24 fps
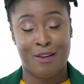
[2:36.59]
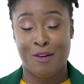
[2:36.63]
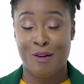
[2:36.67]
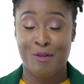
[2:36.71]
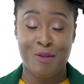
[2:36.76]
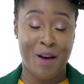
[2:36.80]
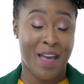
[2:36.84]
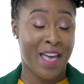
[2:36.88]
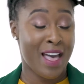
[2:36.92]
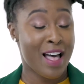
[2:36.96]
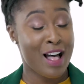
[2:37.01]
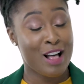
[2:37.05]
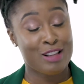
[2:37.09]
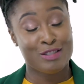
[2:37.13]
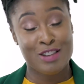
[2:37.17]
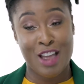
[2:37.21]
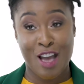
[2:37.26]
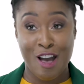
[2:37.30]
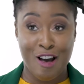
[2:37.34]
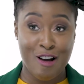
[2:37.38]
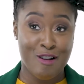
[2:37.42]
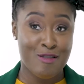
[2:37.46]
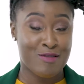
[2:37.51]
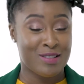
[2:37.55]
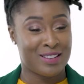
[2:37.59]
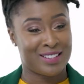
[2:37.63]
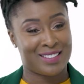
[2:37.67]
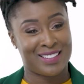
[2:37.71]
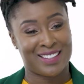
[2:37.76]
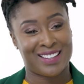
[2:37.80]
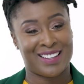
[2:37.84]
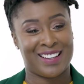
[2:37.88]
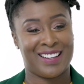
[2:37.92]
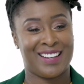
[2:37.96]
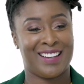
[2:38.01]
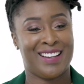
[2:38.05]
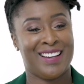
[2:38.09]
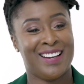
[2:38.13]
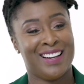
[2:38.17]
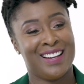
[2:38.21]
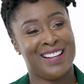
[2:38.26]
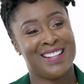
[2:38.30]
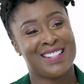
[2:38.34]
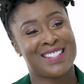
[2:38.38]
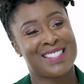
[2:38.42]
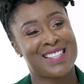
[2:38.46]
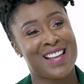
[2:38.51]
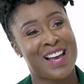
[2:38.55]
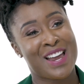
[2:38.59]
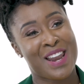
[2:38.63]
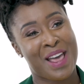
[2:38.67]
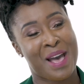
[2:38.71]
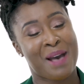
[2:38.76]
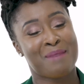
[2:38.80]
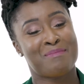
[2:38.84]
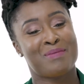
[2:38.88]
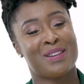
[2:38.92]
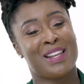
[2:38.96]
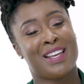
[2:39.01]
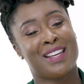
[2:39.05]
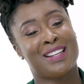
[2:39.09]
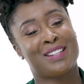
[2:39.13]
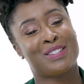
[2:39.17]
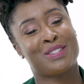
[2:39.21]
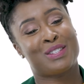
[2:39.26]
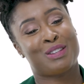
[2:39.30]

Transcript: "Oh, hell no, it's not happening."